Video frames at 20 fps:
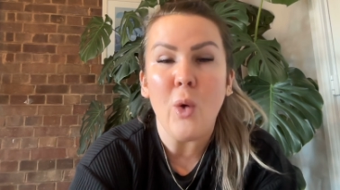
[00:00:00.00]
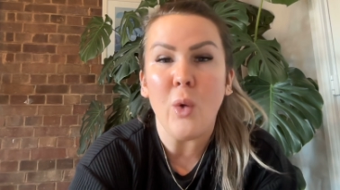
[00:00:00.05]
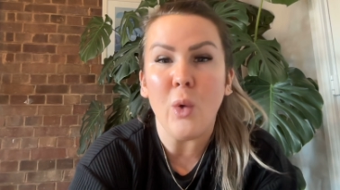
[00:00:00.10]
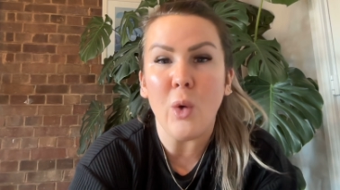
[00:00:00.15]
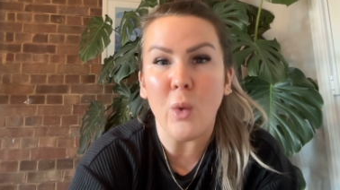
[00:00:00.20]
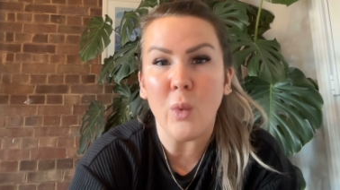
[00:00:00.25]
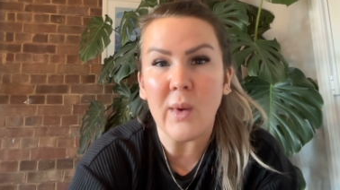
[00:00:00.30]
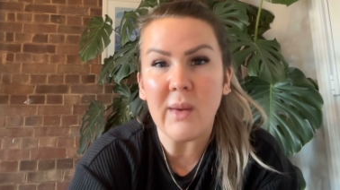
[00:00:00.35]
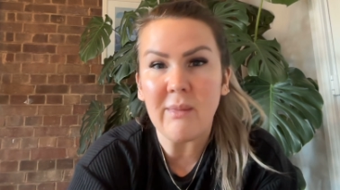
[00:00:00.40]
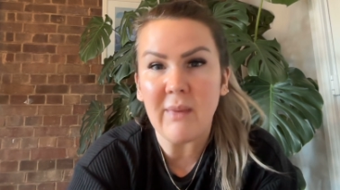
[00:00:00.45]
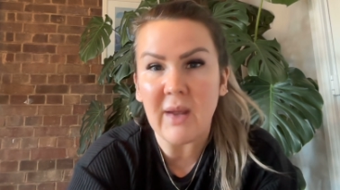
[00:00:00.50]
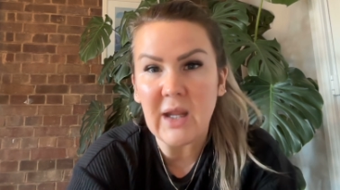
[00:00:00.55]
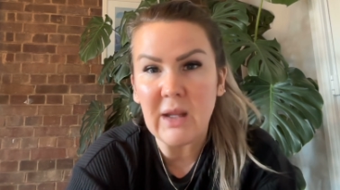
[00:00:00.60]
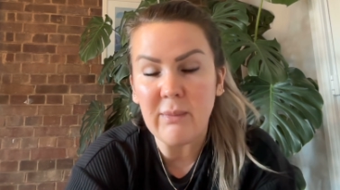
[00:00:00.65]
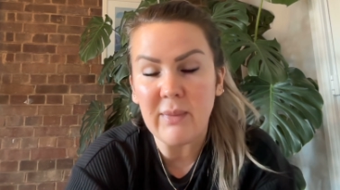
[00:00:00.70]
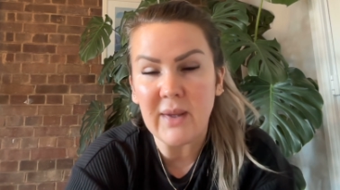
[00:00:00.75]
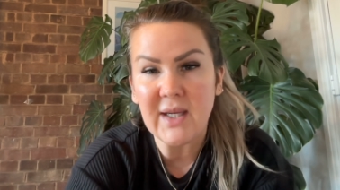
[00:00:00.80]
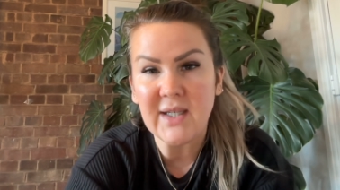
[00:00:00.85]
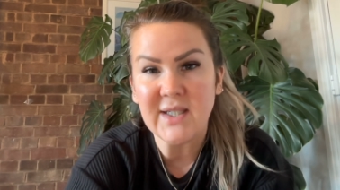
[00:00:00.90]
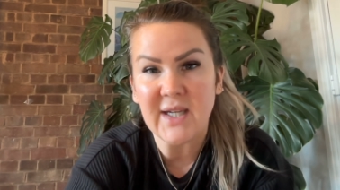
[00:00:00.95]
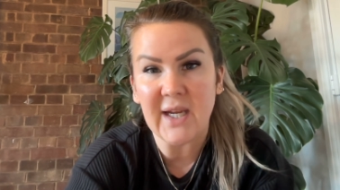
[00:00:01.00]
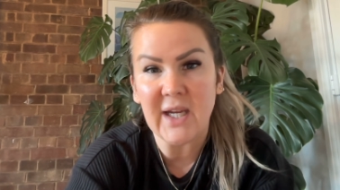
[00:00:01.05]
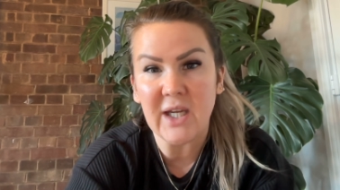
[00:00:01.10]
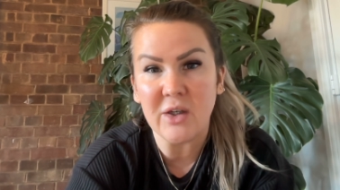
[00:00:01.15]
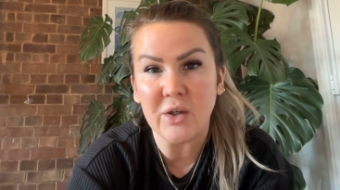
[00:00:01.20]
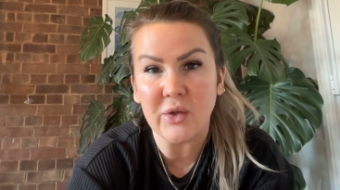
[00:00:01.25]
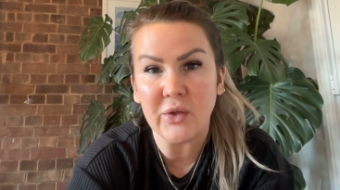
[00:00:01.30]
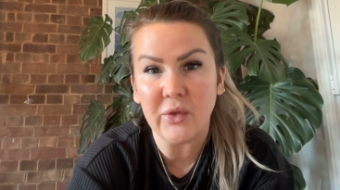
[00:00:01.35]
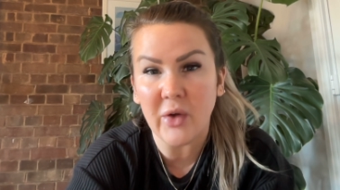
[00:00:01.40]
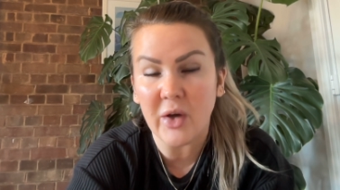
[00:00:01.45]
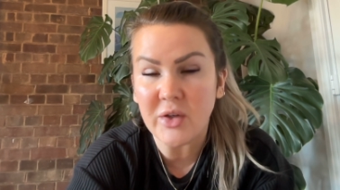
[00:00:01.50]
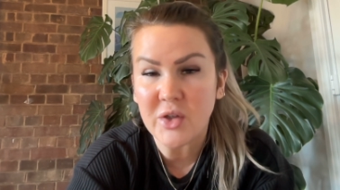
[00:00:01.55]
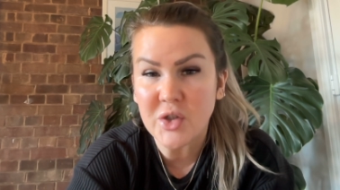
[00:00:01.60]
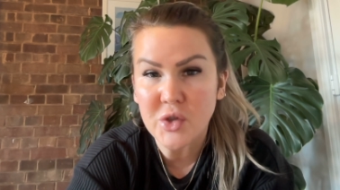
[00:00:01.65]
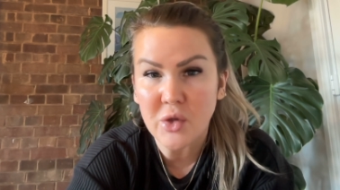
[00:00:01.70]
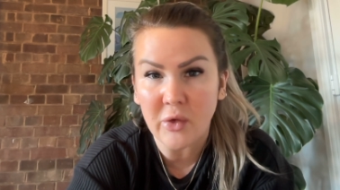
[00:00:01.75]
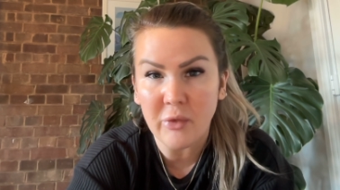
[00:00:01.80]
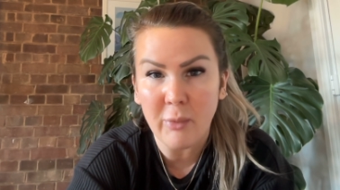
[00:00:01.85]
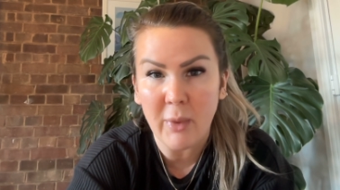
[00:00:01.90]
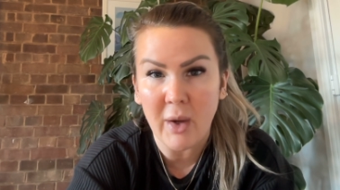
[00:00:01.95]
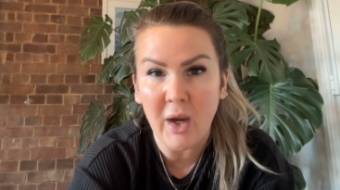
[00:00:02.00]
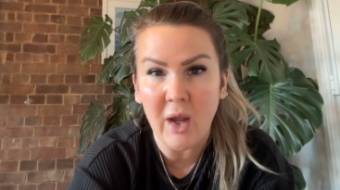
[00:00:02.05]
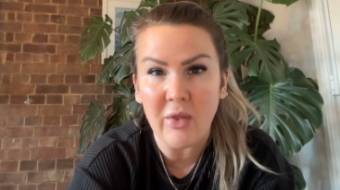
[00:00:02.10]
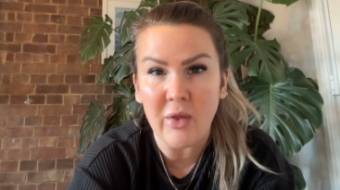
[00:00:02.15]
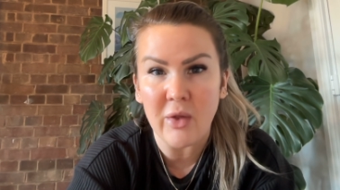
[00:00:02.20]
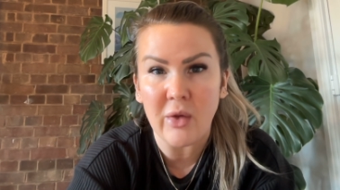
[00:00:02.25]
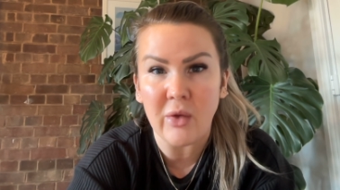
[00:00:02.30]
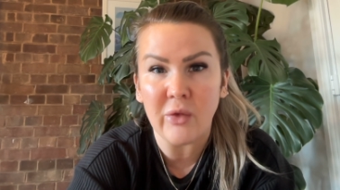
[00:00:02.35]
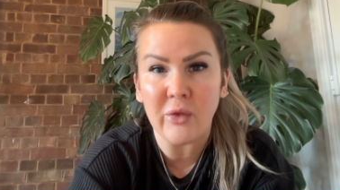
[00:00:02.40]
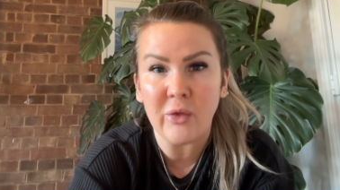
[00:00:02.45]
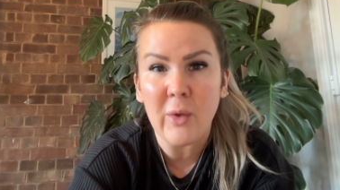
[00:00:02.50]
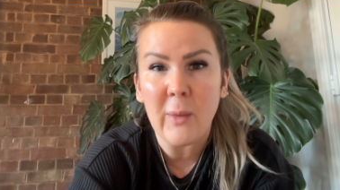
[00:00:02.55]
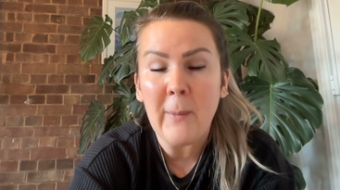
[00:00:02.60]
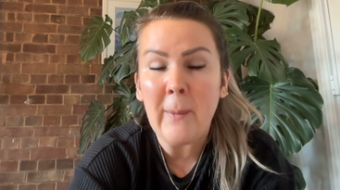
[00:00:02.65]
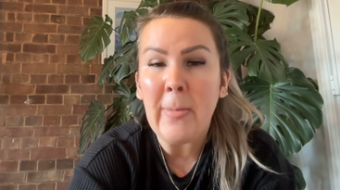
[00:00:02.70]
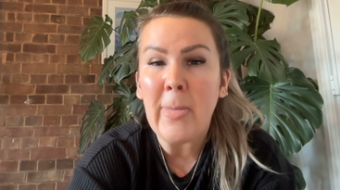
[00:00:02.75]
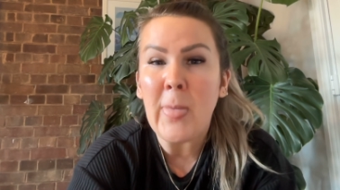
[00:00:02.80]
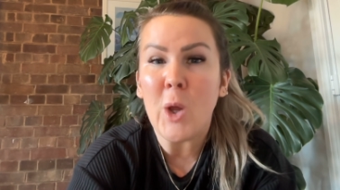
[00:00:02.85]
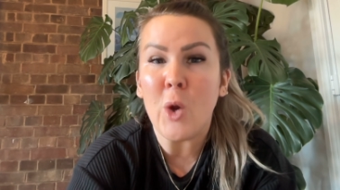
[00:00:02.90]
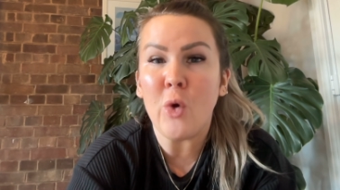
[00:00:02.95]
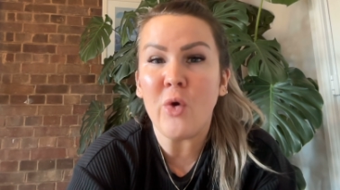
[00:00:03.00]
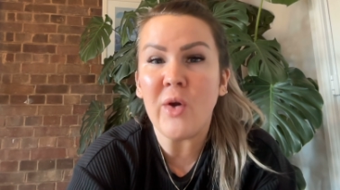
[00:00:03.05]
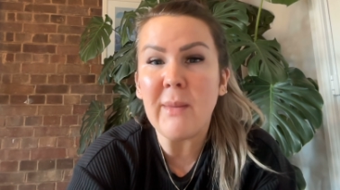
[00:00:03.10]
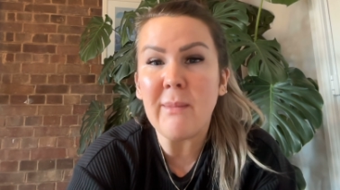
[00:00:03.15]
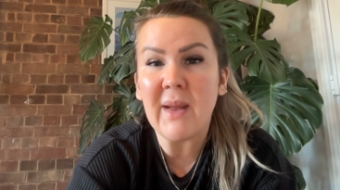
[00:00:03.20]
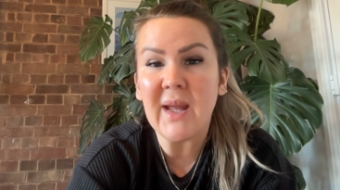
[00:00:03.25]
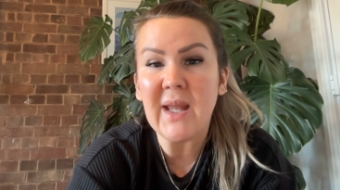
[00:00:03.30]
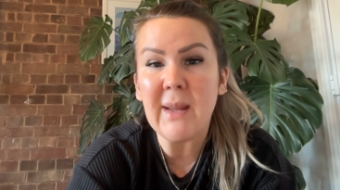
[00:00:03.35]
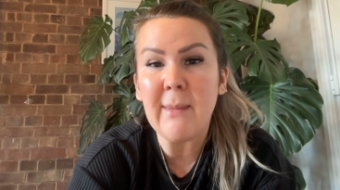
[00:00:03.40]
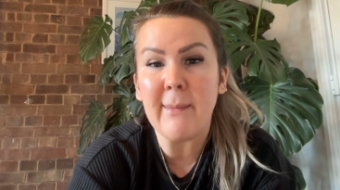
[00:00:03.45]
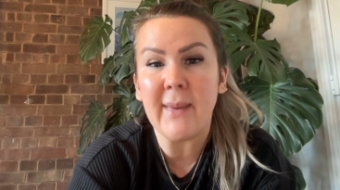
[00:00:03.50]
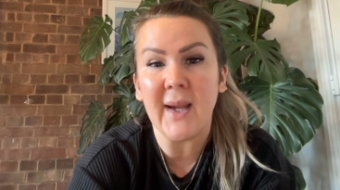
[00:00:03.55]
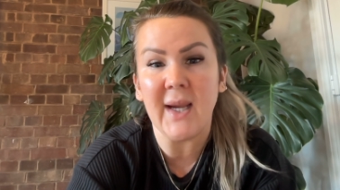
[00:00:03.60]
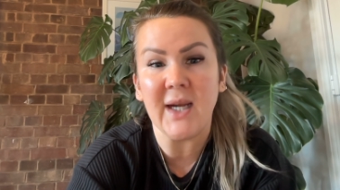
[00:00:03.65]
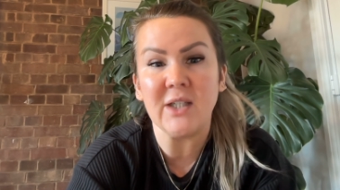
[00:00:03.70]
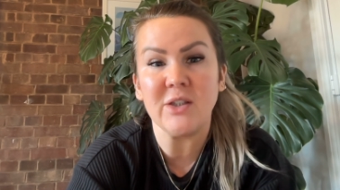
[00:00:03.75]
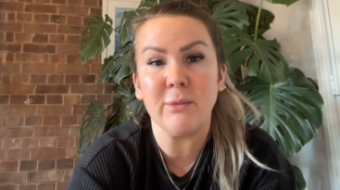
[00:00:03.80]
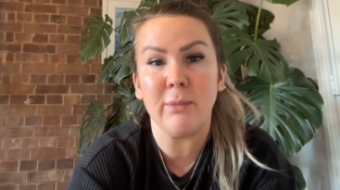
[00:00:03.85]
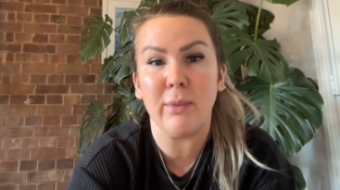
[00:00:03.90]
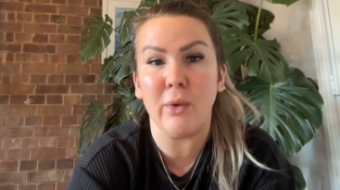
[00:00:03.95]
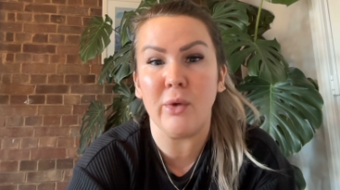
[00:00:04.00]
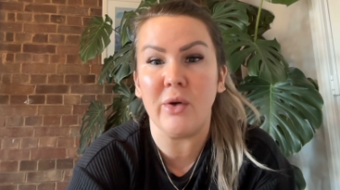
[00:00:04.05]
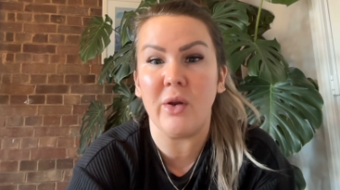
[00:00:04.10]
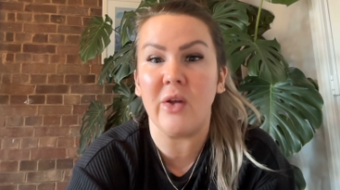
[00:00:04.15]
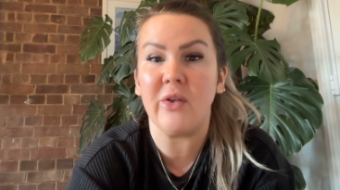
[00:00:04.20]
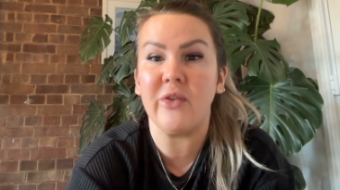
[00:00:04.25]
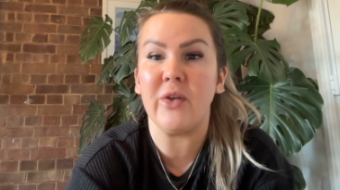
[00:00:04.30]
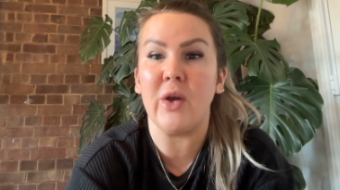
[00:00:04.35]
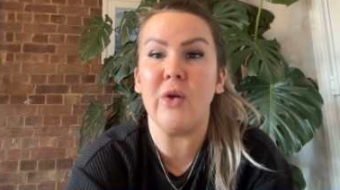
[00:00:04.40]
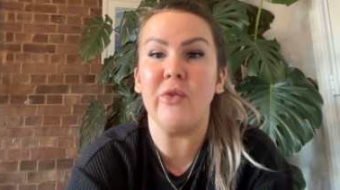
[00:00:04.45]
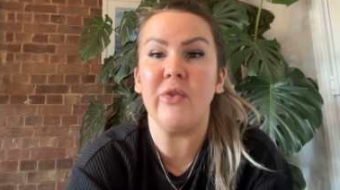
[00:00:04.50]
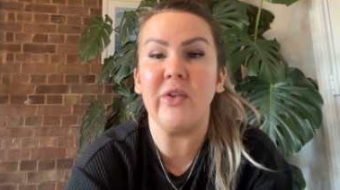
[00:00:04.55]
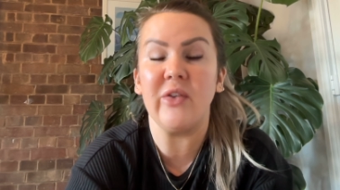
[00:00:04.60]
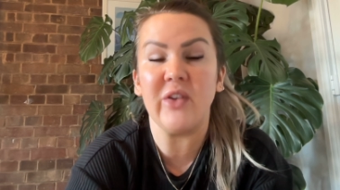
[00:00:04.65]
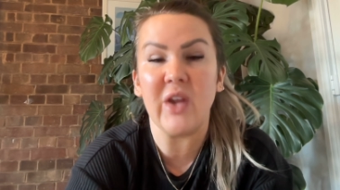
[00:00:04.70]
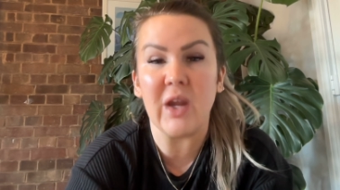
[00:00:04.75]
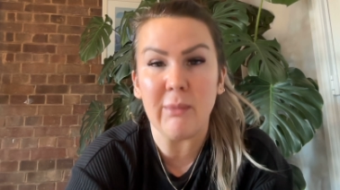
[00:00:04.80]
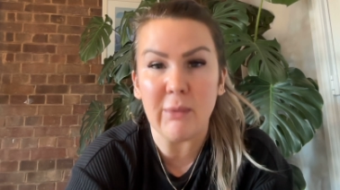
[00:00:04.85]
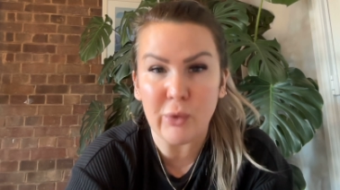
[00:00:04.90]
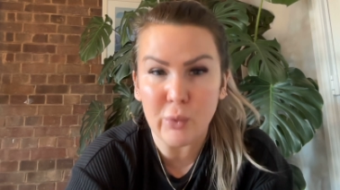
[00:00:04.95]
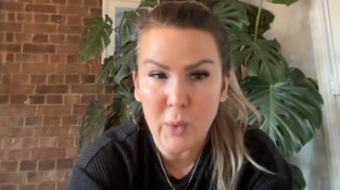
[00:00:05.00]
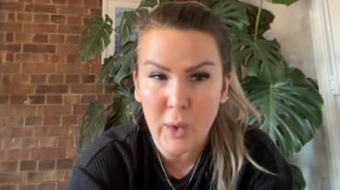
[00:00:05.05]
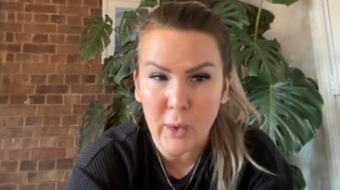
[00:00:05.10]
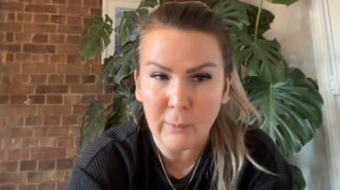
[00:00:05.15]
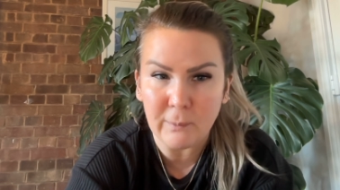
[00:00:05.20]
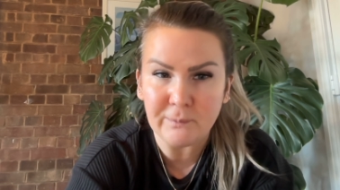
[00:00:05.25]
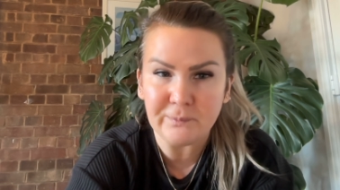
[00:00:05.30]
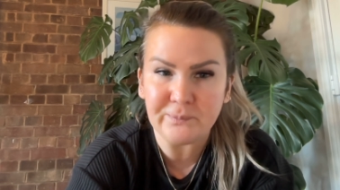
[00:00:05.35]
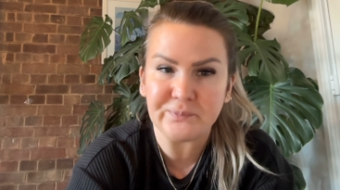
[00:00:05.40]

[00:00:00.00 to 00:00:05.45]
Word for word: or we may be taken advantage of by others, or it may impact upon our self esteem as well.